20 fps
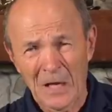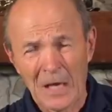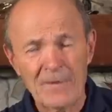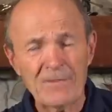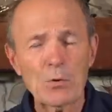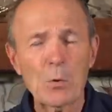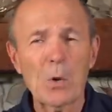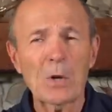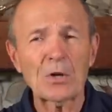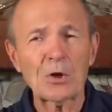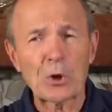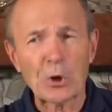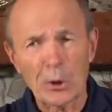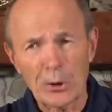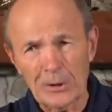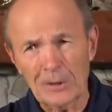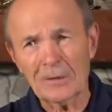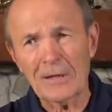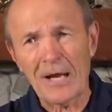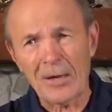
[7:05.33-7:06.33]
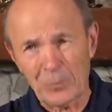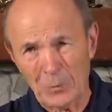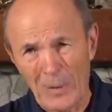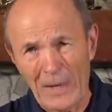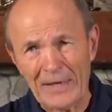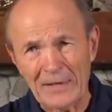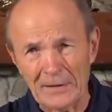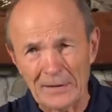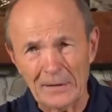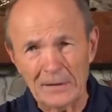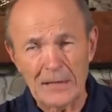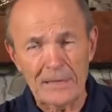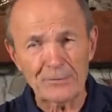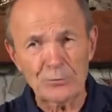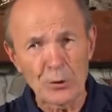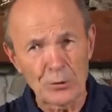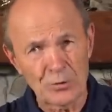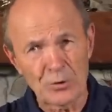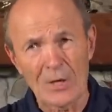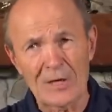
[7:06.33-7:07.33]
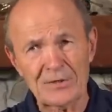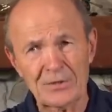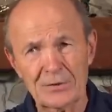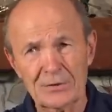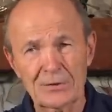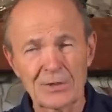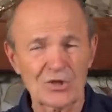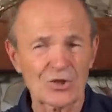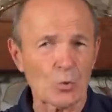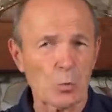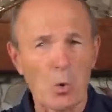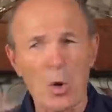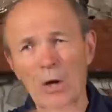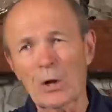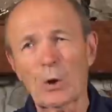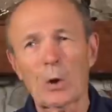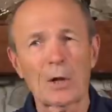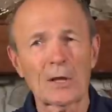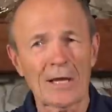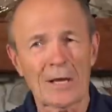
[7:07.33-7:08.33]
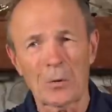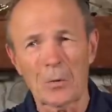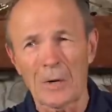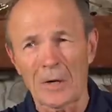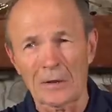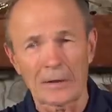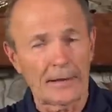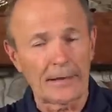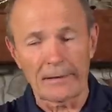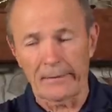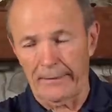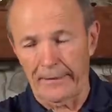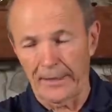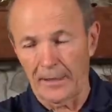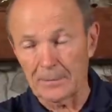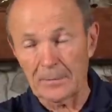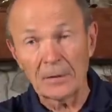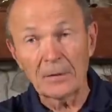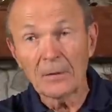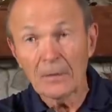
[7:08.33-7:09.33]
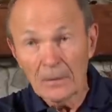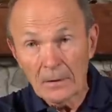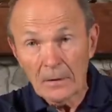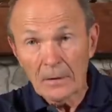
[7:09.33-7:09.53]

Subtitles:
If you want to clear that regulator, you have two choices. You swallow all that water, ain't going to happen.